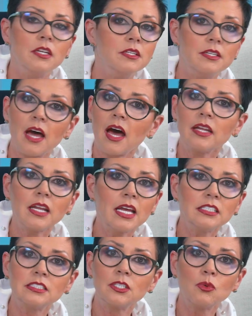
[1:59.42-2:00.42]
not
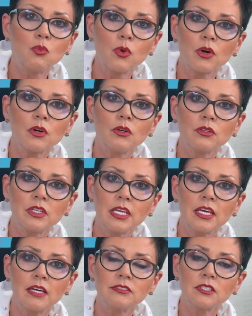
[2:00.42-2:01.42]
as the world
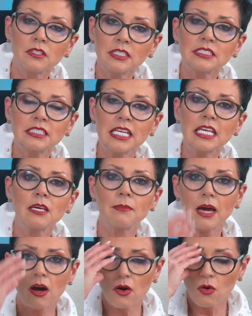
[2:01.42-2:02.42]
gives." So let's think
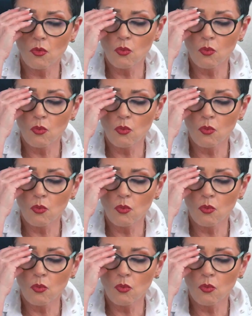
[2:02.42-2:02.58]
about